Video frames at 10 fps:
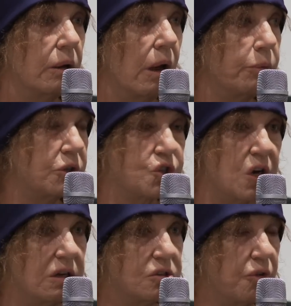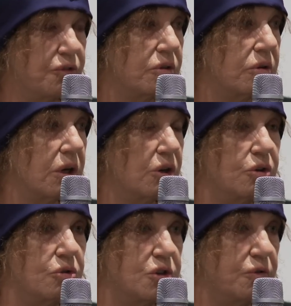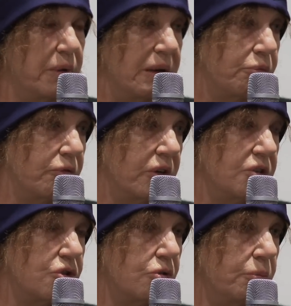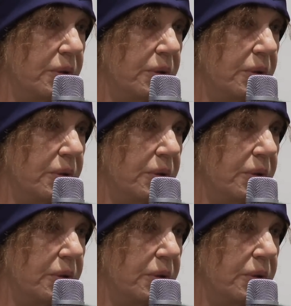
Australia is often accused of being provincial,